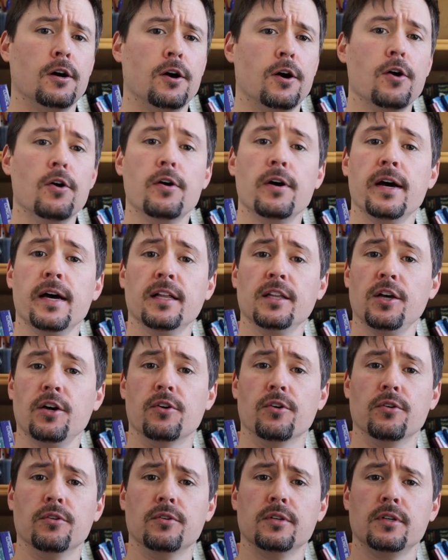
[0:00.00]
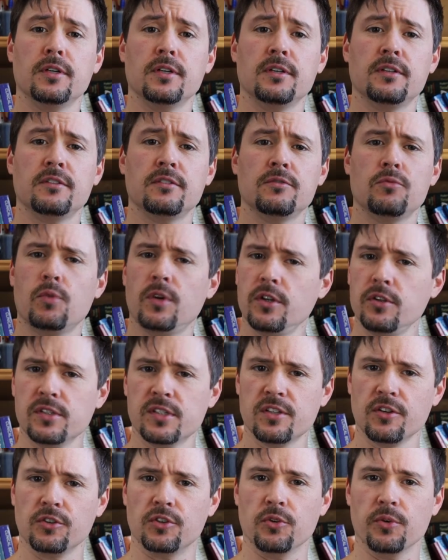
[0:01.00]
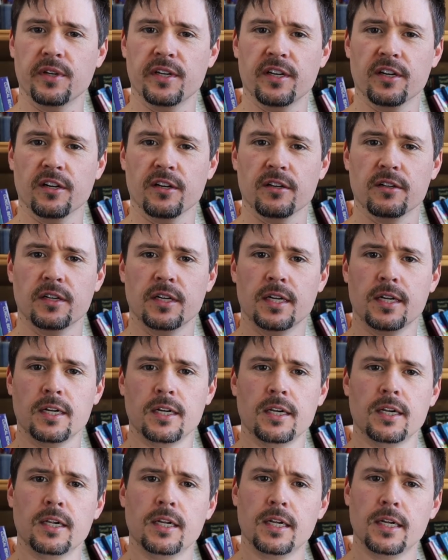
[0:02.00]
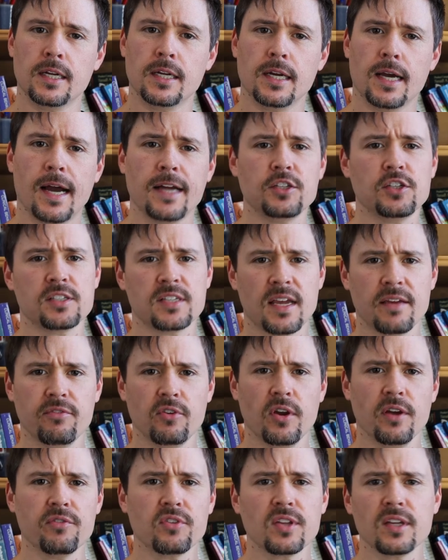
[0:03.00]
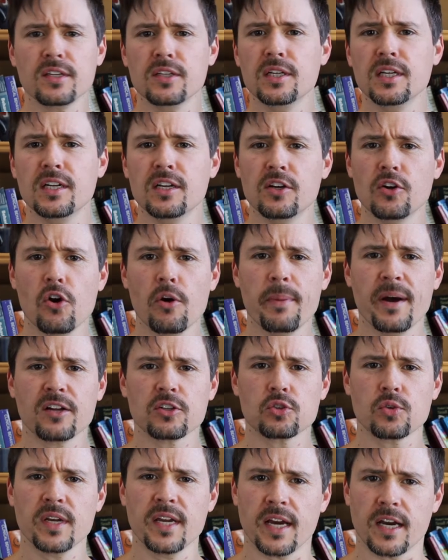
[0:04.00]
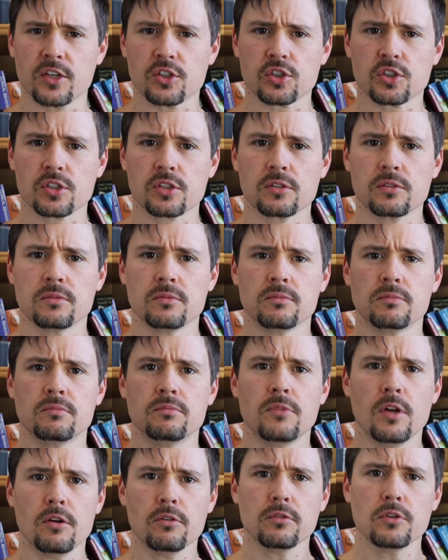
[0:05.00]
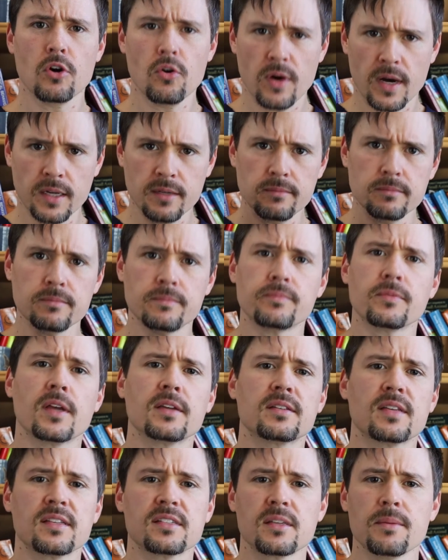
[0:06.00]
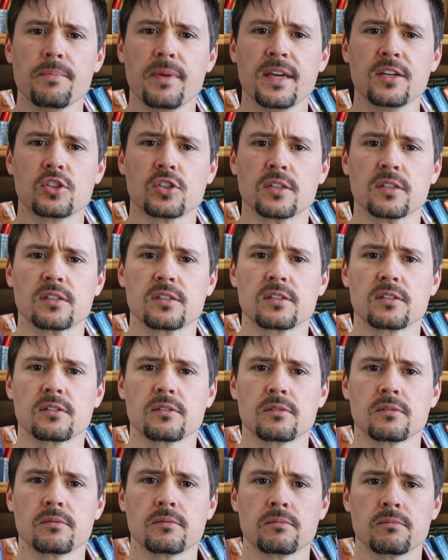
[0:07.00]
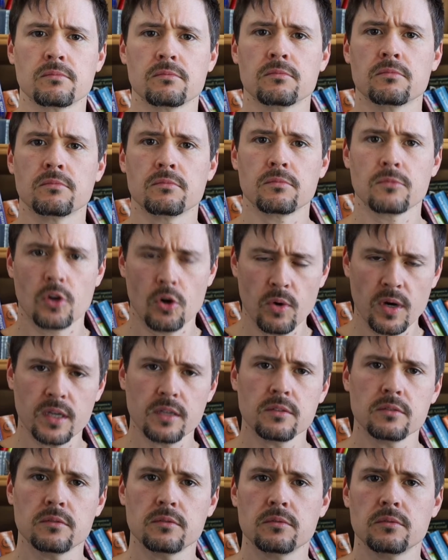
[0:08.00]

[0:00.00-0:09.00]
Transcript: Oh, hello. What are you still doing here? I just gave you everything you need to know about triage. Now, go on, assess some patients. Go on.